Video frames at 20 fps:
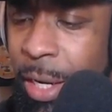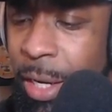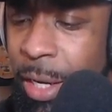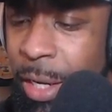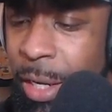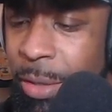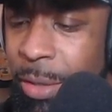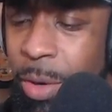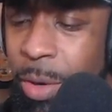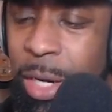
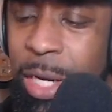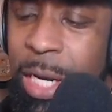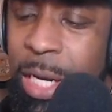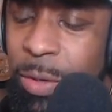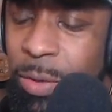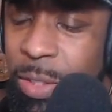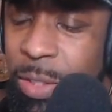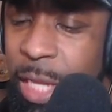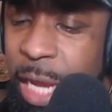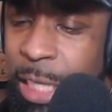Well, he
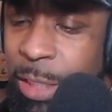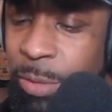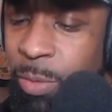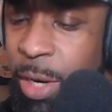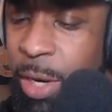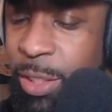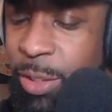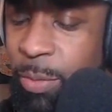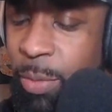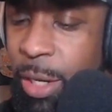didn't lose last
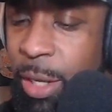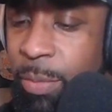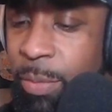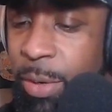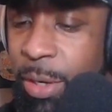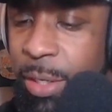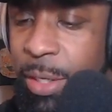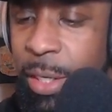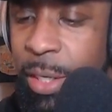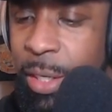WrestleMania,
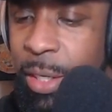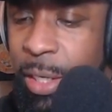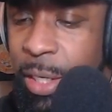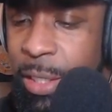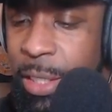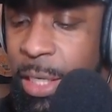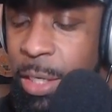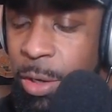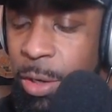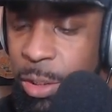but I
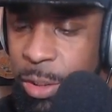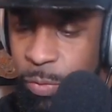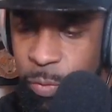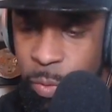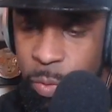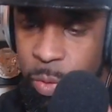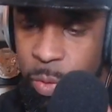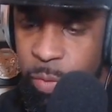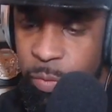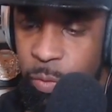think he lost a
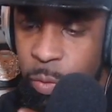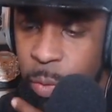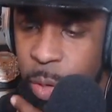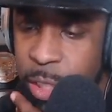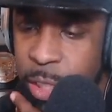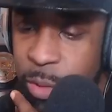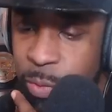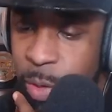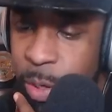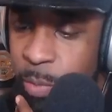few
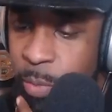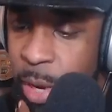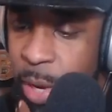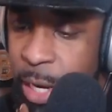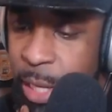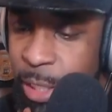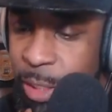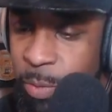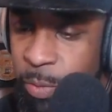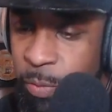
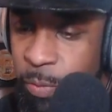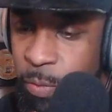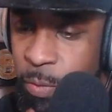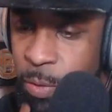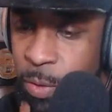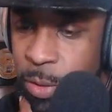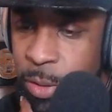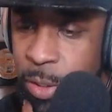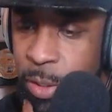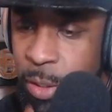WrestleManias
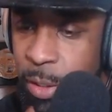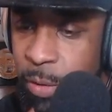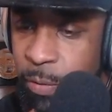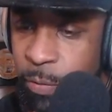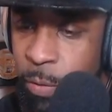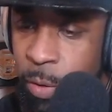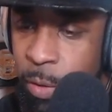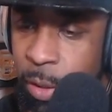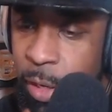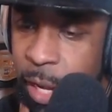before
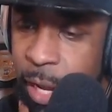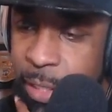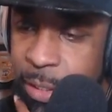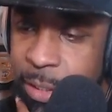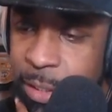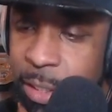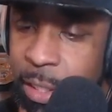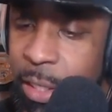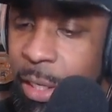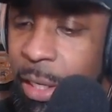
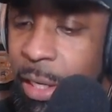last.